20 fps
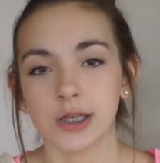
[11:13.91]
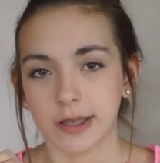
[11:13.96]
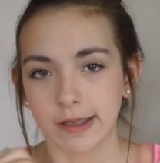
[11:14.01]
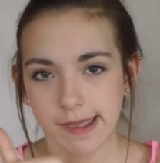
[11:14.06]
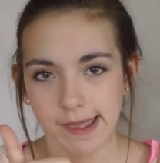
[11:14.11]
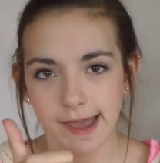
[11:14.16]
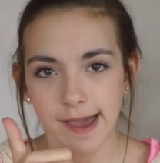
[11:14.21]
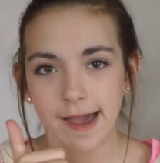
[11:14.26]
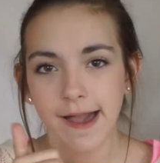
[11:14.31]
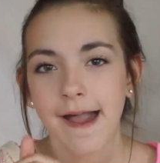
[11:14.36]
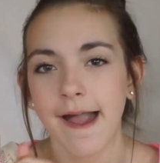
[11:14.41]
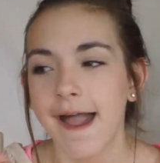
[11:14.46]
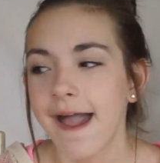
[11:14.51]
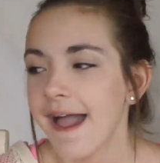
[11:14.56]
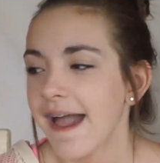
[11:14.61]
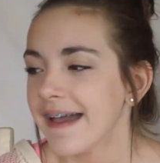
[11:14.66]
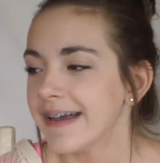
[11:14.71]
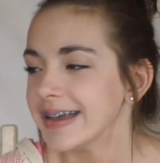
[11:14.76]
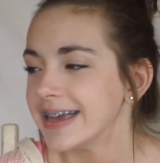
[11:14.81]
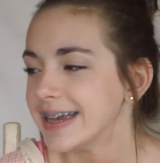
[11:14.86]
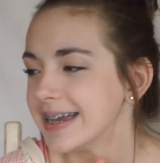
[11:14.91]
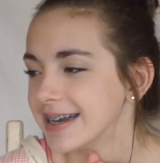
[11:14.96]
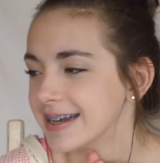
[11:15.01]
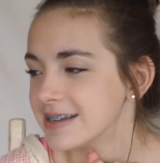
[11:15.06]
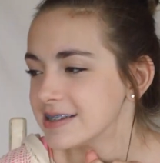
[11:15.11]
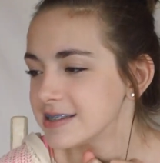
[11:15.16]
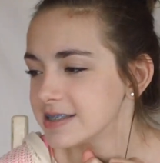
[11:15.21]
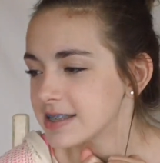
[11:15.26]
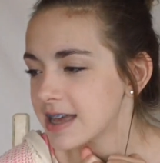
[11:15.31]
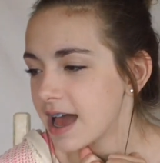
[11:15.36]
Yeah.
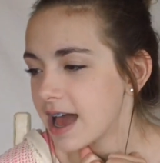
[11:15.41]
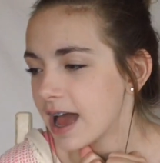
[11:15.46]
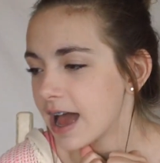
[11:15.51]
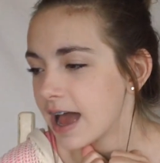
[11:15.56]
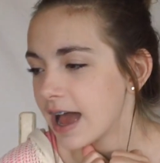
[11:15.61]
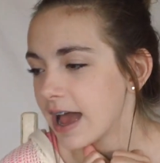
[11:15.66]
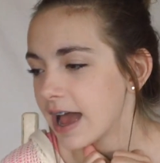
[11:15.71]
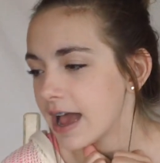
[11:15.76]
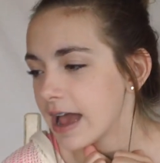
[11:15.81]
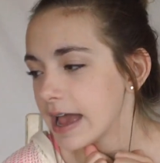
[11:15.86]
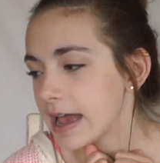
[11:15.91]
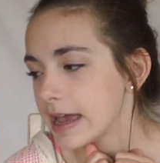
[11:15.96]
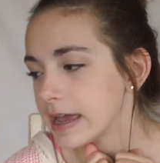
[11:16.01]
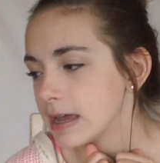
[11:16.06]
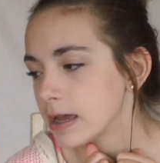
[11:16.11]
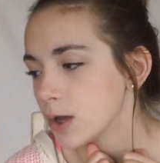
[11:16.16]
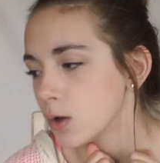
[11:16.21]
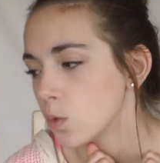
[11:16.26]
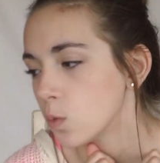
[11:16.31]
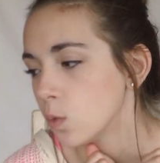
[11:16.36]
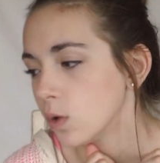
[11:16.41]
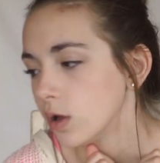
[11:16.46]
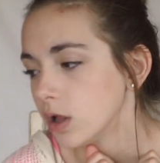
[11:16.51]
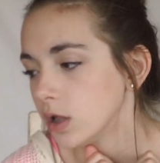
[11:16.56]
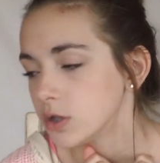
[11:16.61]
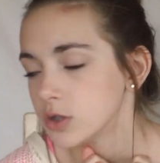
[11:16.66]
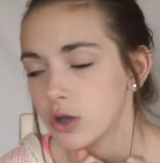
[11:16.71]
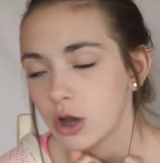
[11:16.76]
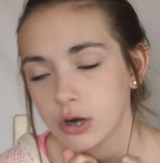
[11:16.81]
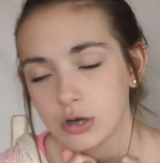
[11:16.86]
And I
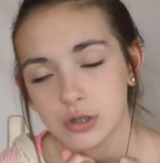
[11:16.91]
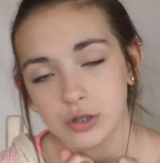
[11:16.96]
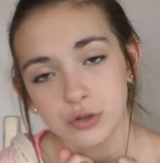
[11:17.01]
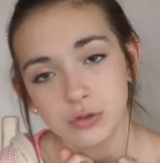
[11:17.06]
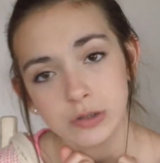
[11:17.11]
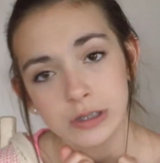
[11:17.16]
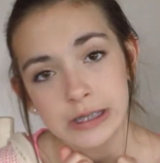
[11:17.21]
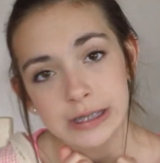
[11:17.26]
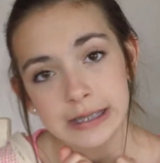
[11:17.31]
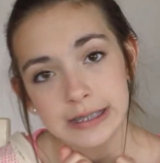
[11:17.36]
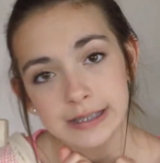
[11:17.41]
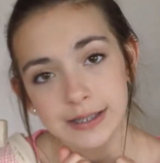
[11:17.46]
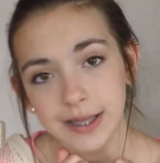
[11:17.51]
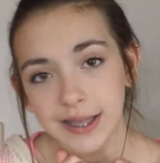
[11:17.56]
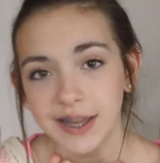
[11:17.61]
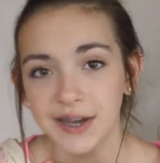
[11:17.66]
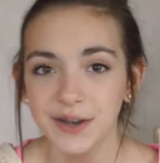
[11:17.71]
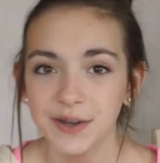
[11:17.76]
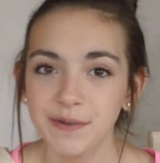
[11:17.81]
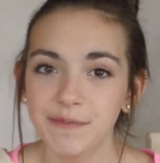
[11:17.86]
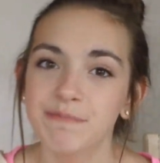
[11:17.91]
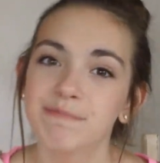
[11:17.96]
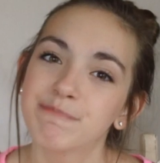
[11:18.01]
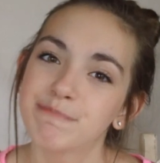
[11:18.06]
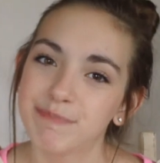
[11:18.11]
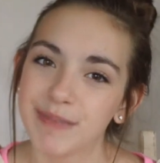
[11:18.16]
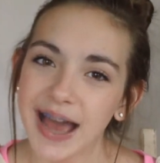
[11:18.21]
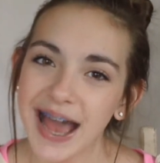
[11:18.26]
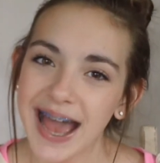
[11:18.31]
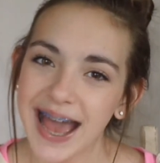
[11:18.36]
will talk to you guys later.
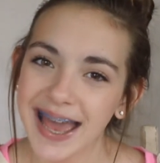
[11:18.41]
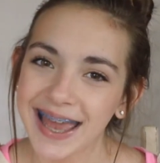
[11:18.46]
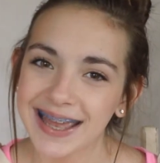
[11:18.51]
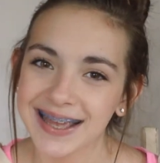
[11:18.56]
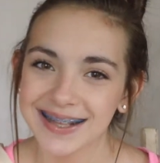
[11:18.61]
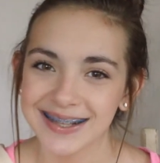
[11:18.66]
Bye.